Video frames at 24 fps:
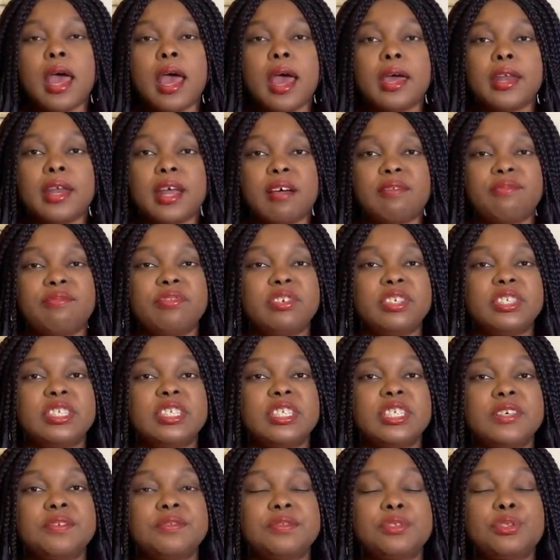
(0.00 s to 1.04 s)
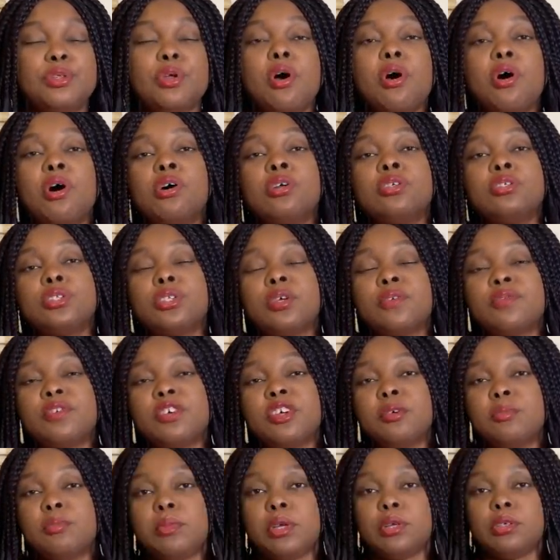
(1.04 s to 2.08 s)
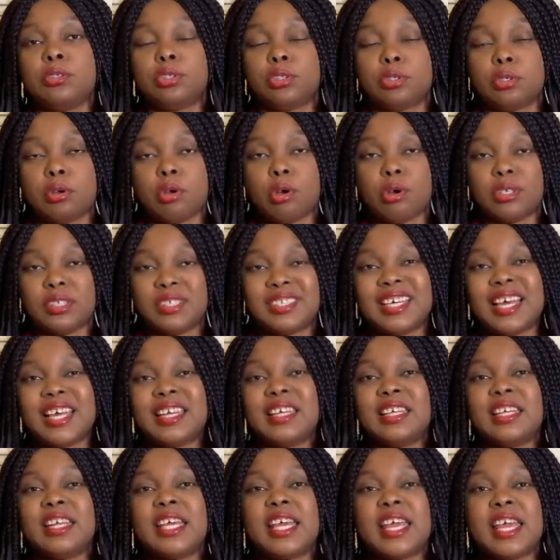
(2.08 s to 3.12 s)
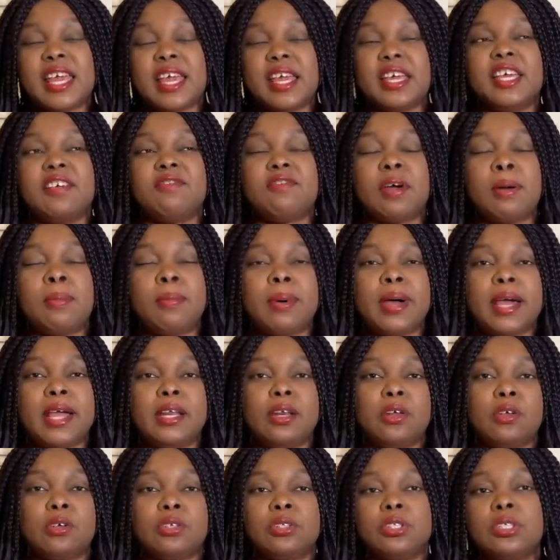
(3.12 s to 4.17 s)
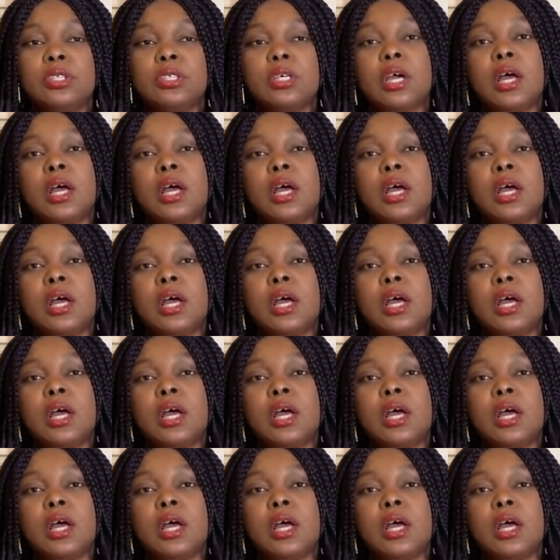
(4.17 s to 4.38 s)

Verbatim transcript: And I've received tons of emails concerning the caregiver pilot,